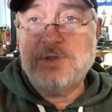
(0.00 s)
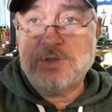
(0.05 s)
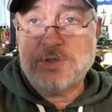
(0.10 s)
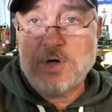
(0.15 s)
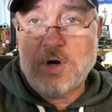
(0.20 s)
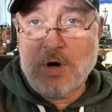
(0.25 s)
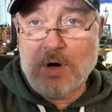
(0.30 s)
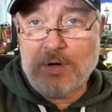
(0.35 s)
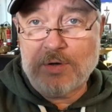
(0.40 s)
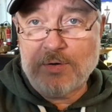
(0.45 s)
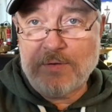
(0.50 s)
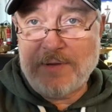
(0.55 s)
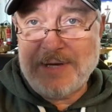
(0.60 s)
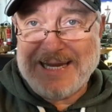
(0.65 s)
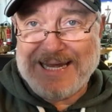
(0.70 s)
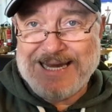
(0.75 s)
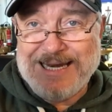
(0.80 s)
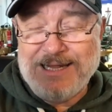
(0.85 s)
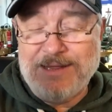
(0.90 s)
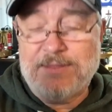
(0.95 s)
is harder than
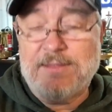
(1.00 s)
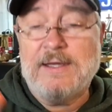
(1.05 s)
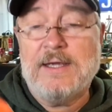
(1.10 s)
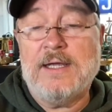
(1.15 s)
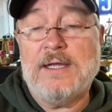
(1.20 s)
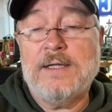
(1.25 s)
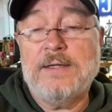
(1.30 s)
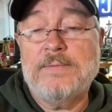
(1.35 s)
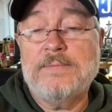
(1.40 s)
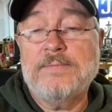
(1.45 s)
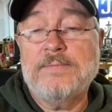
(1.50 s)
anything,